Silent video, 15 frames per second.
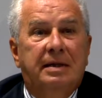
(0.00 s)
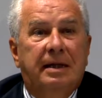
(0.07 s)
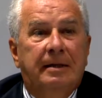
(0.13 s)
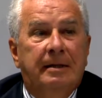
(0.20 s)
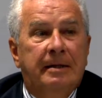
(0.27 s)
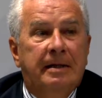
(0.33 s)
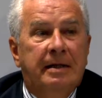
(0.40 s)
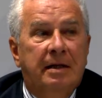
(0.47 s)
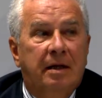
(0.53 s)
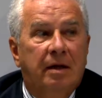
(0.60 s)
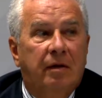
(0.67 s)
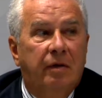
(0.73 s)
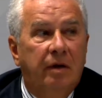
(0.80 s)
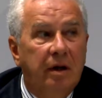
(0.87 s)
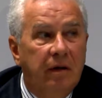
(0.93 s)
And in other
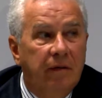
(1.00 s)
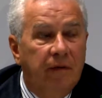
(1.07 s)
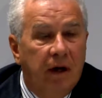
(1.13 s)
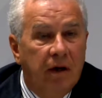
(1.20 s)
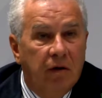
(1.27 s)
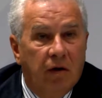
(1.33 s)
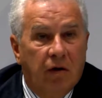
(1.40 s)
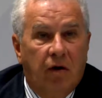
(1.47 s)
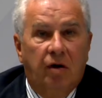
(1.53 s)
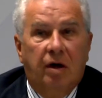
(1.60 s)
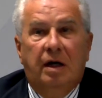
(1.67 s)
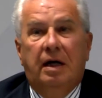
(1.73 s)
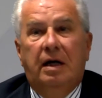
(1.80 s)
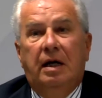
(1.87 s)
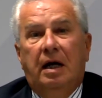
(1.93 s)
parts of the world, the situation may
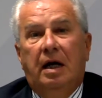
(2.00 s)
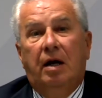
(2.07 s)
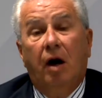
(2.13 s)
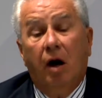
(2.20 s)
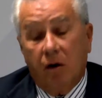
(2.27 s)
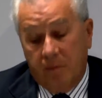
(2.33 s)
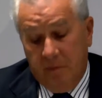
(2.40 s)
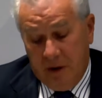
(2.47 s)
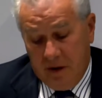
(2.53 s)
be even more complex.